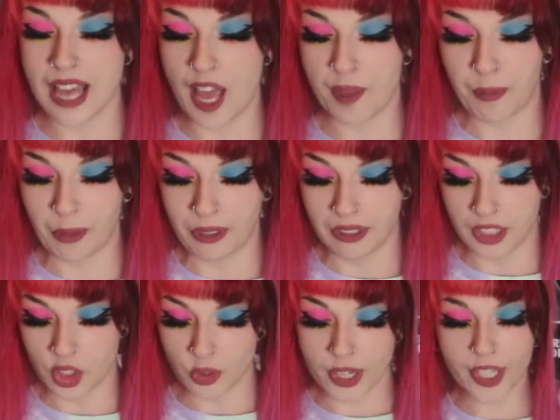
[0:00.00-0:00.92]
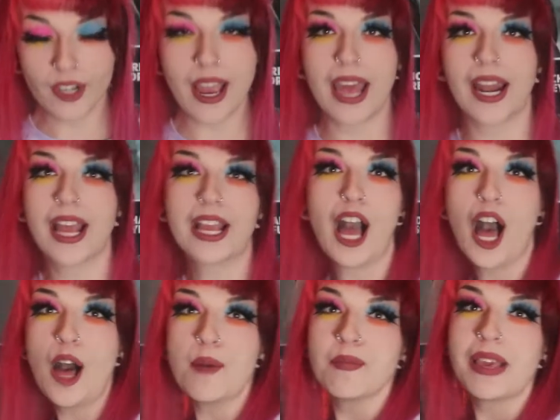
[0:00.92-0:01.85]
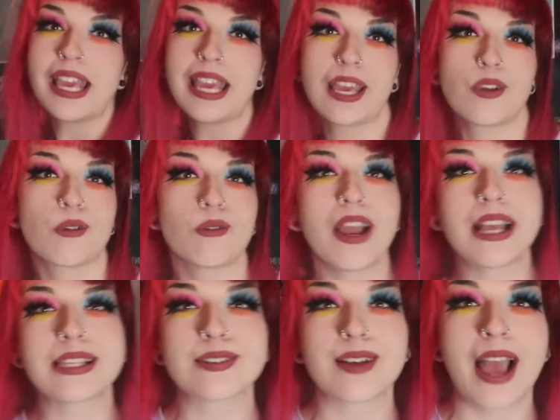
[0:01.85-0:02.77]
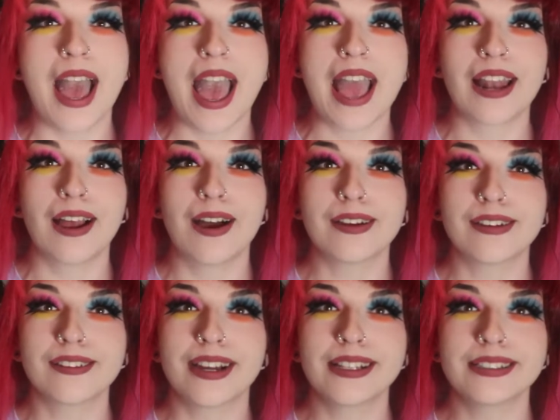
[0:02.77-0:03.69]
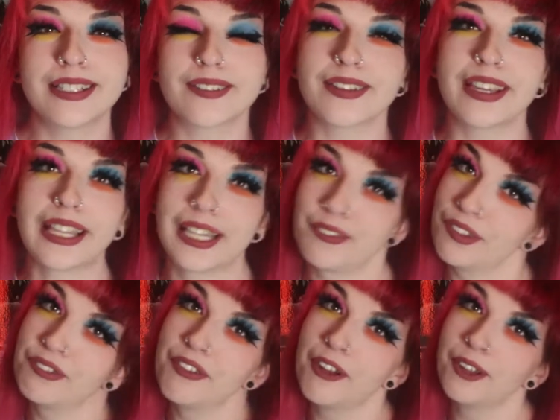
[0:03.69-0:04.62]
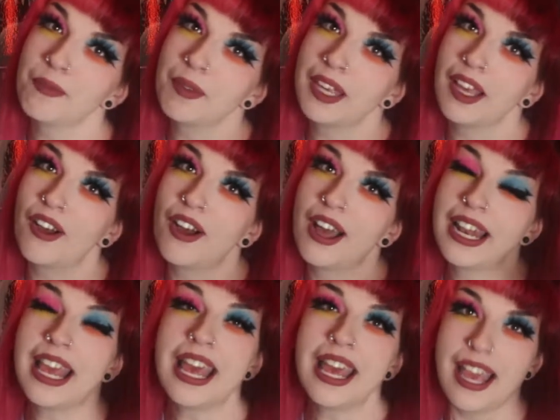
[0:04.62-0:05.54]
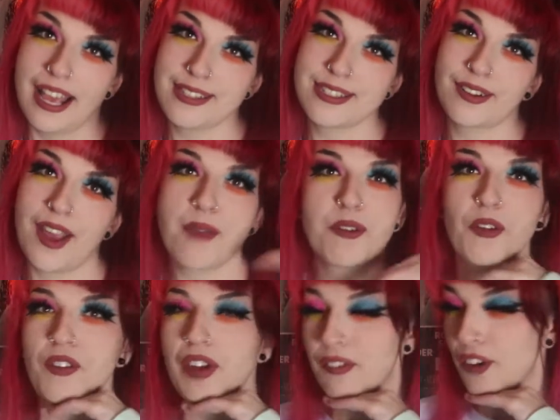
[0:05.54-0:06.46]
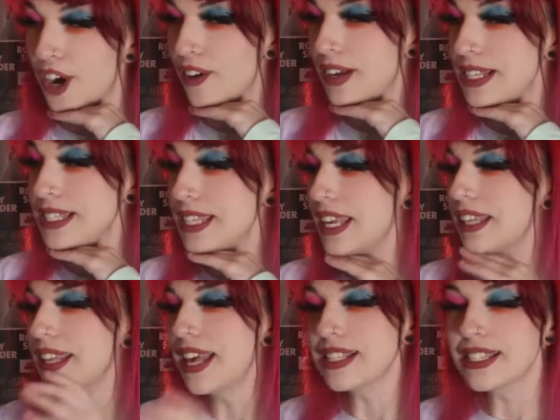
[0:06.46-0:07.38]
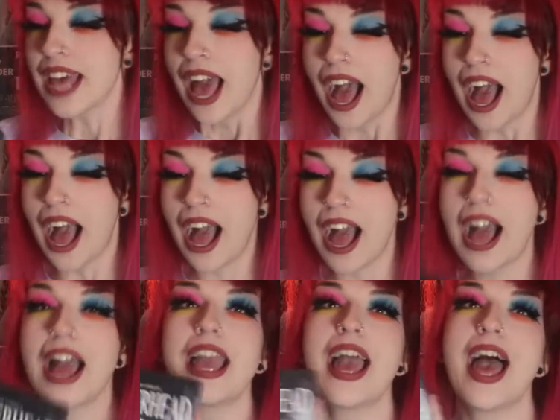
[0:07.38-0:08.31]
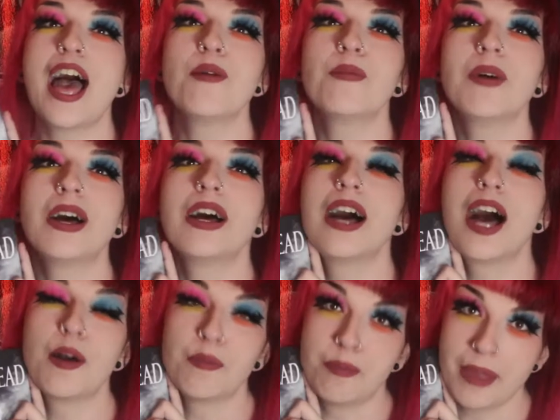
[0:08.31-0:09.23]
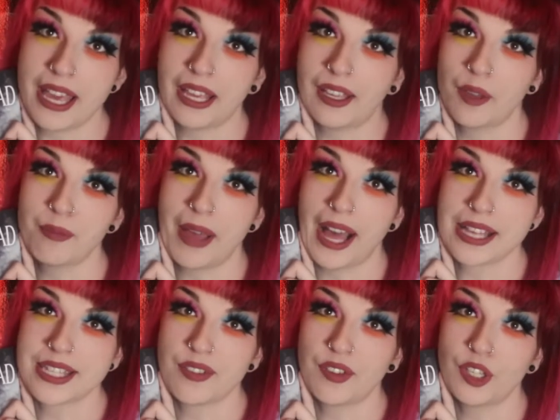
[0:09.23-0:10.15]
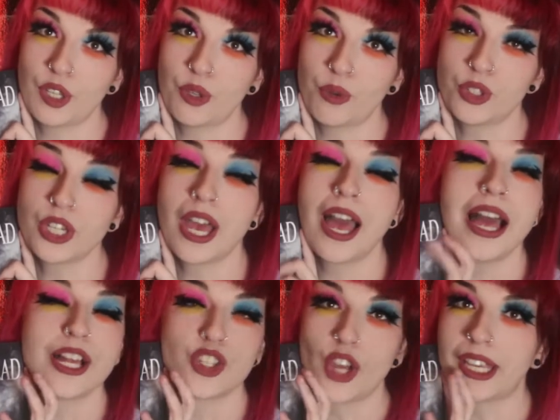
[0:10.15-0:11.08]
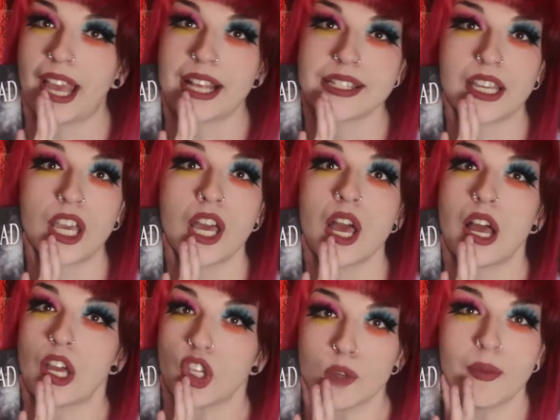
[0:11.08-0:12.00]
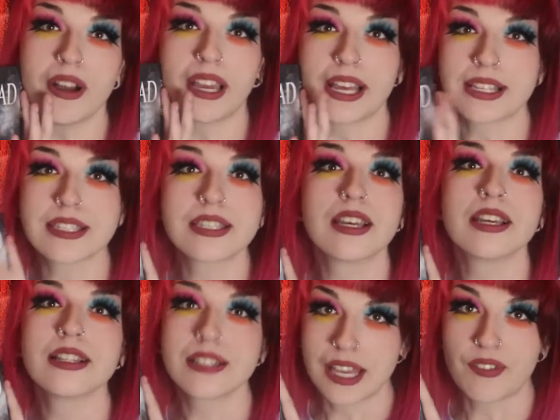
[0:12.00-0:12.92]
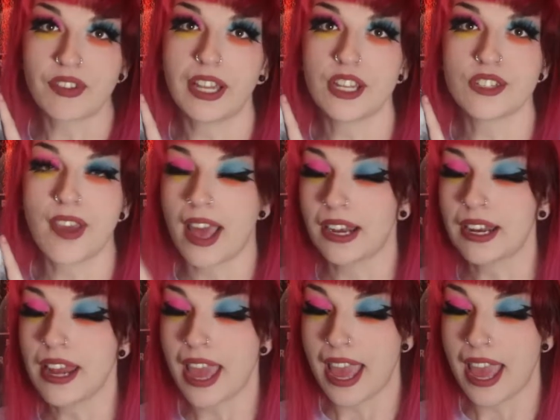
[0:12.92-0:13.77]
I pulled the trigger and I got me Eraserhead on Criterion. If you follow me on Instagram, you would have already seen this. I am a big, massive, huge, gigantic, humongous David Lynch fan.